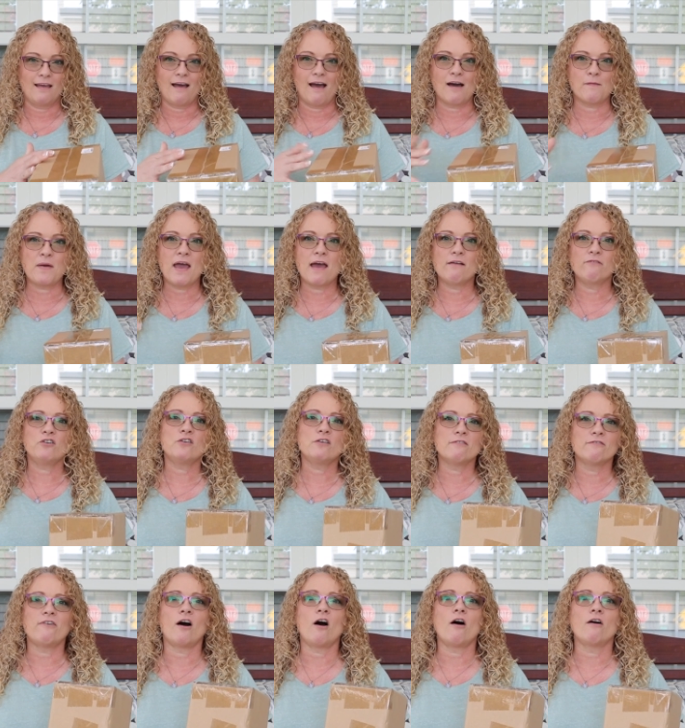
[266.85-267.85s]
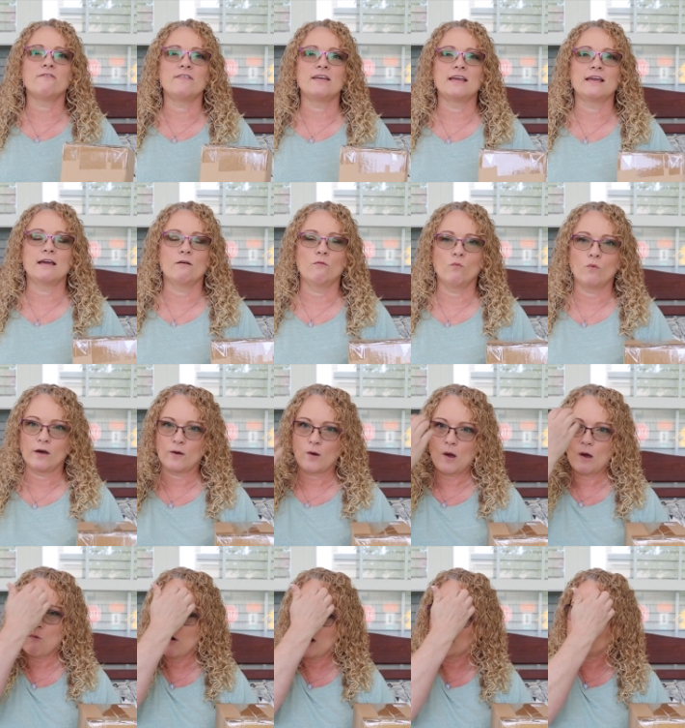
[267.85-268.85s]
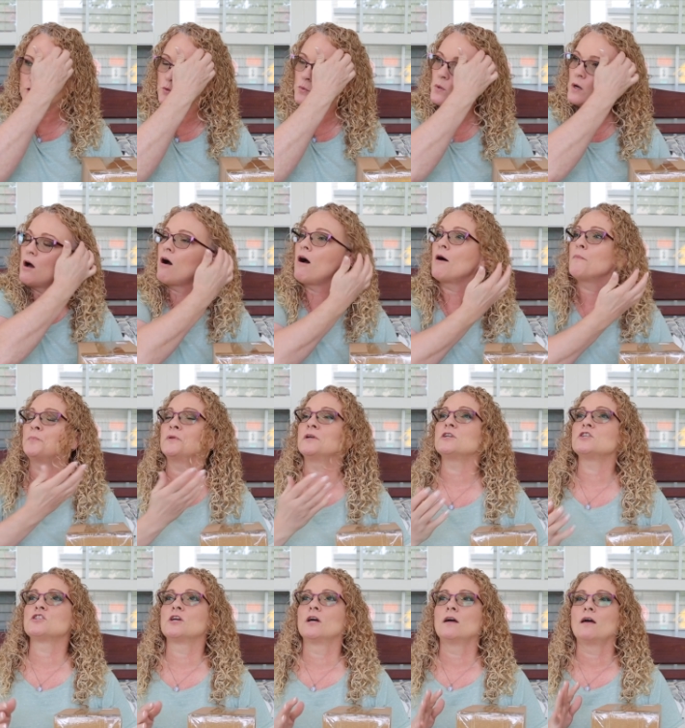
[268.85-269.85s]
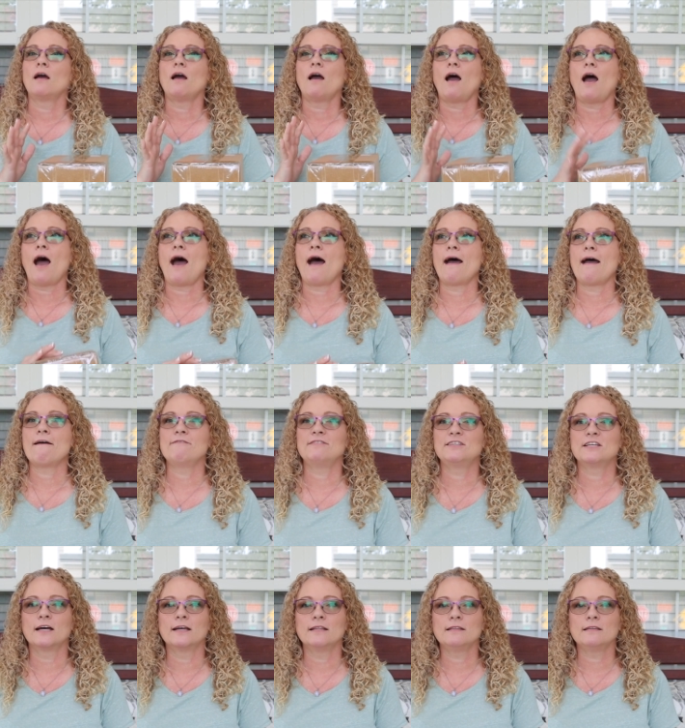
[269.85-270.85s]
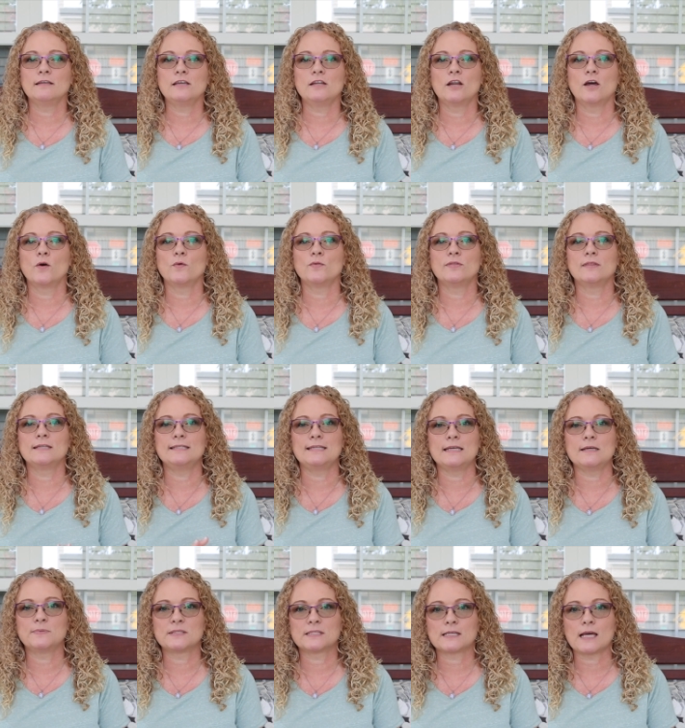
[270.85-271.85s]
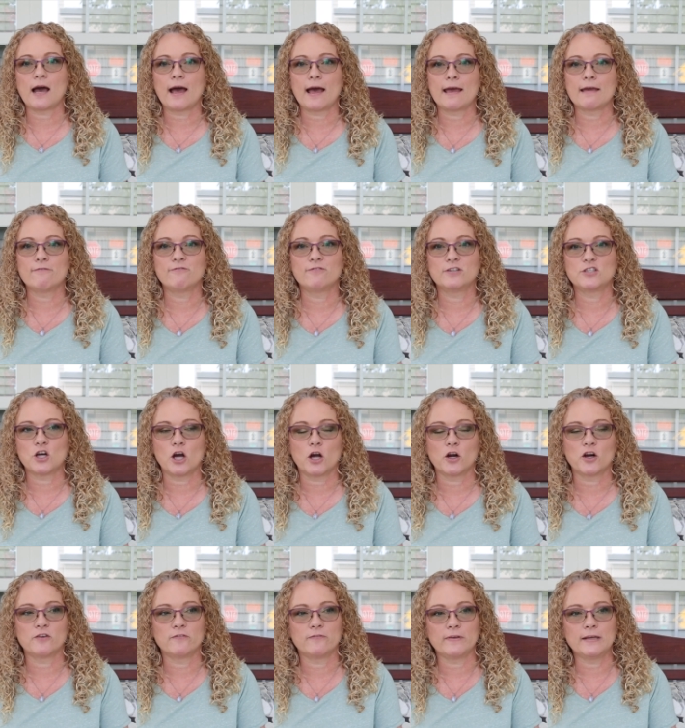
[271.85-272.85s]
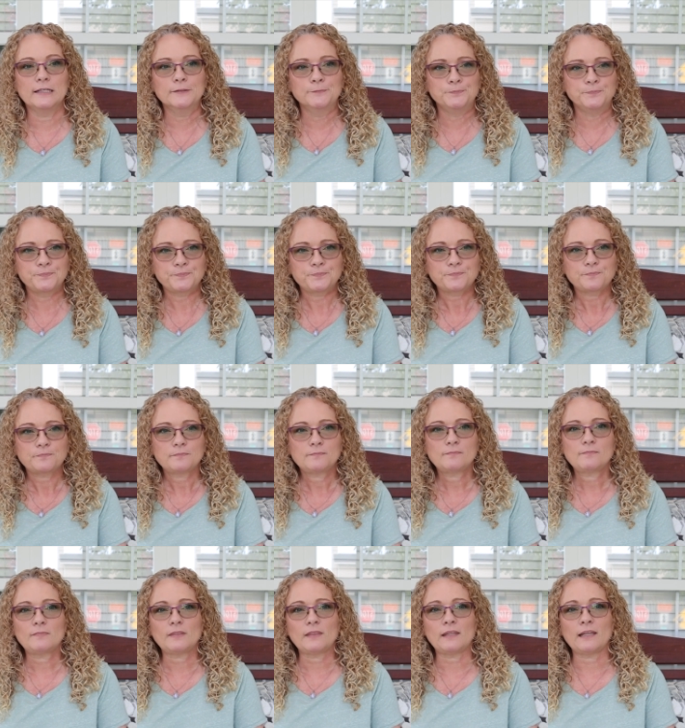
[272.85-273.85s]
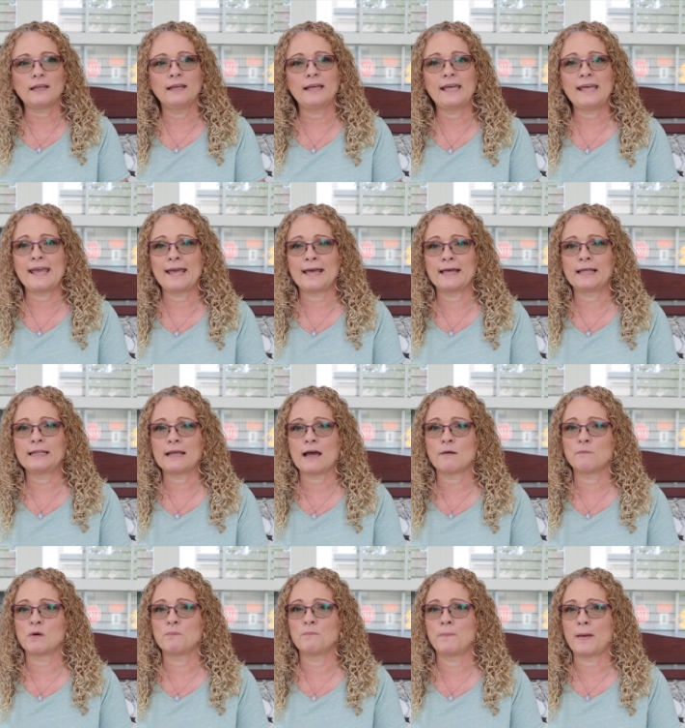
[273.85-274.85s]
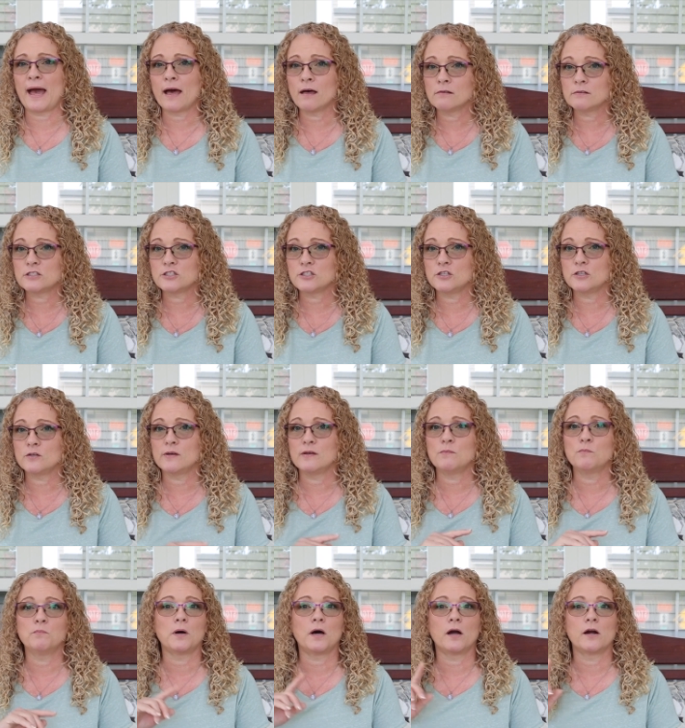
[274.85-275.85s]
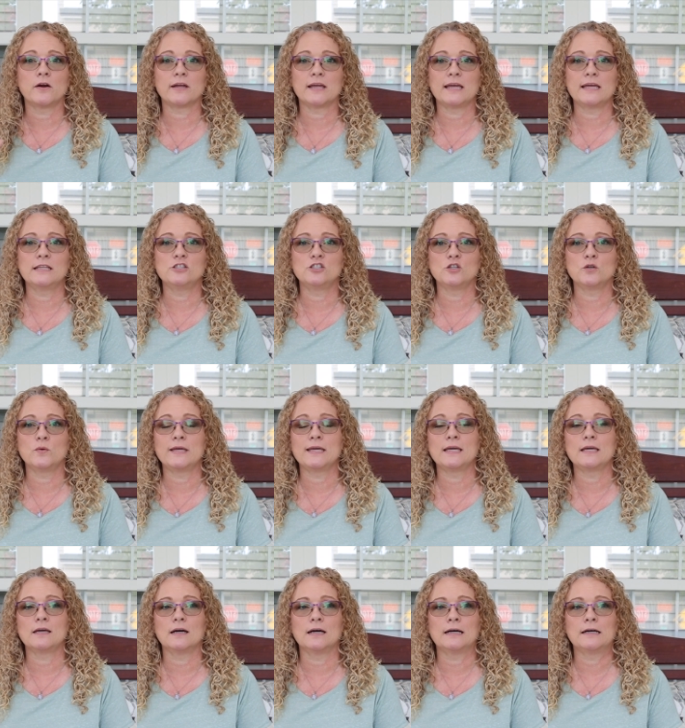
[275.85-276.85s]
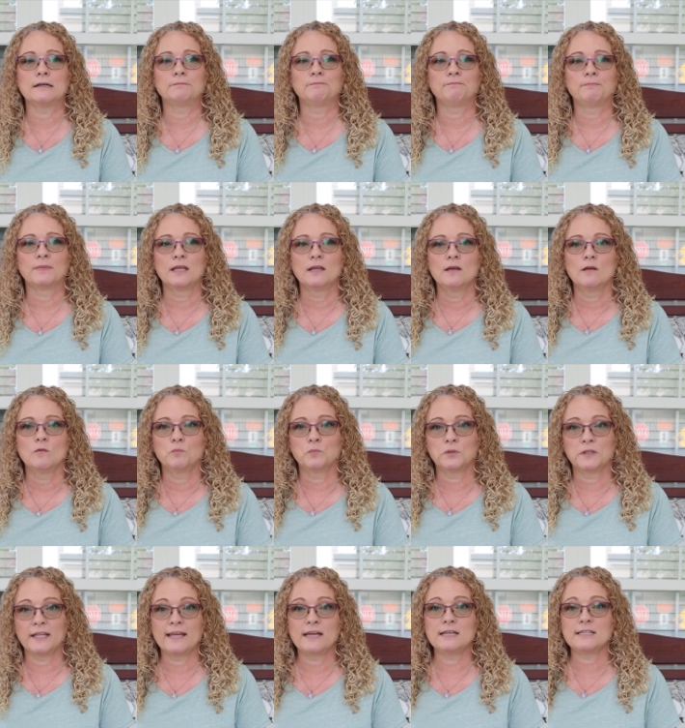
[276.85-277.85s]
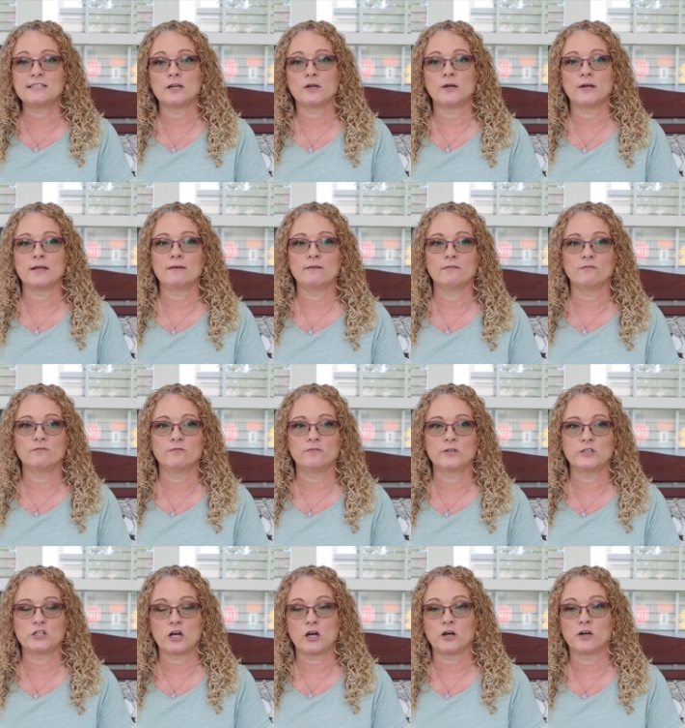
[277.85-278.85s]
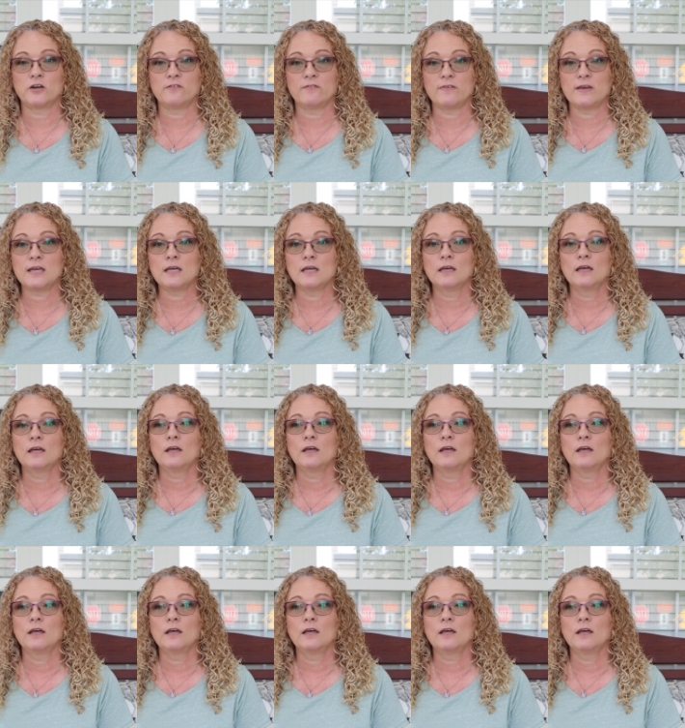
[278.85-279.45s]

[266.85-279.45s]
I'm ever evolving in what I want to accomplish. I've done, you know, the deep sky photography and I'm about to embark in doing um, planetary photography